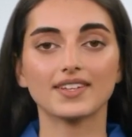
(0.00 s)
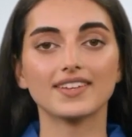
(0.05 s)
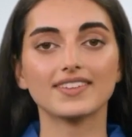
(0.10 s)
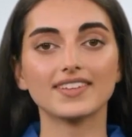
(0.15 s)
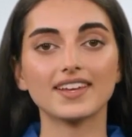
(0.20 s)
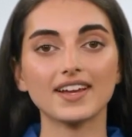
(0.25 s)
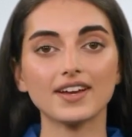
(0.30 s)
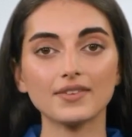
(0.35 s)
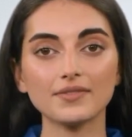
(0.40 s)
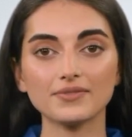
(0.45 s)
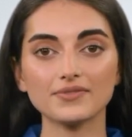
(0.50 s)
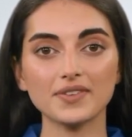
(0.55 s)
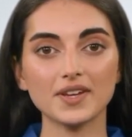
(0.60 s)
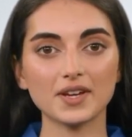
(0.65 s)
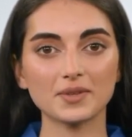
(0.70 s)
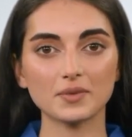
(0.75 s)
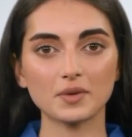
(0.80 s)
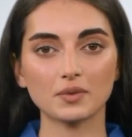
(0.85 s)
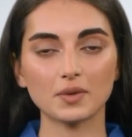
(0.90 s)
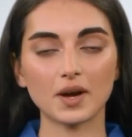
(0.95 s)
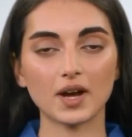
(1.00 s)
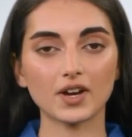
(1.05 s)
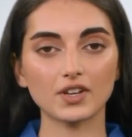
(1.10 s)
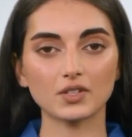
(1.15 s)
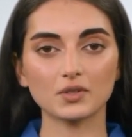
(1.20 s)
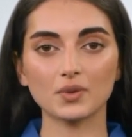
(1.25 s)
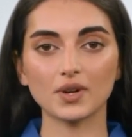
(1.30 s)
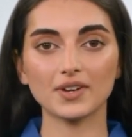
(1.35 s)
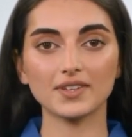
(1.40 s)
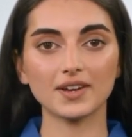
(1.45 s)
the day in front of a
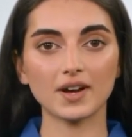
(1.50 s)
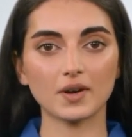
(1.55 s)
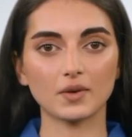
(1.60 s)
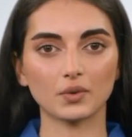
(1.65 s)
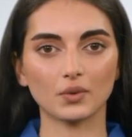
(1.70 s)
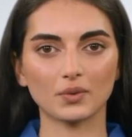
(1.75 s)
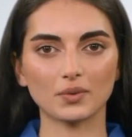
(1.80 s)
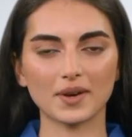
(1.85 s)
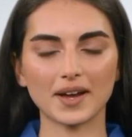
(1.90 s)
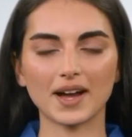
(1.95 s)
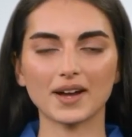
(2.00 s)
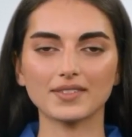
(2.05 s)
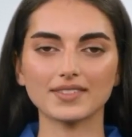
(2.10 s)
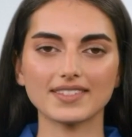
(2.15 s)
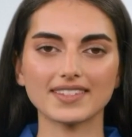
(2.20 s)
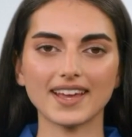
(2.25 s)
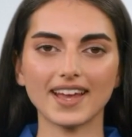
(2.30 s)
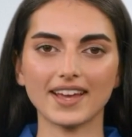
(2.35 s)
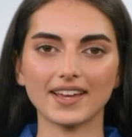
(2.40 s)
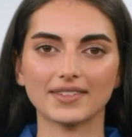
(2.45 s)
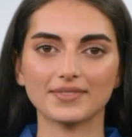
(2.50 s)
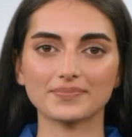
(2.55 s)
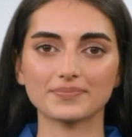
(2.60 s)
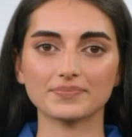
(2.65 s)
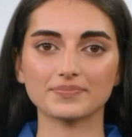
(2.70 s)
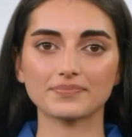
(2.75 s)
large window or outside.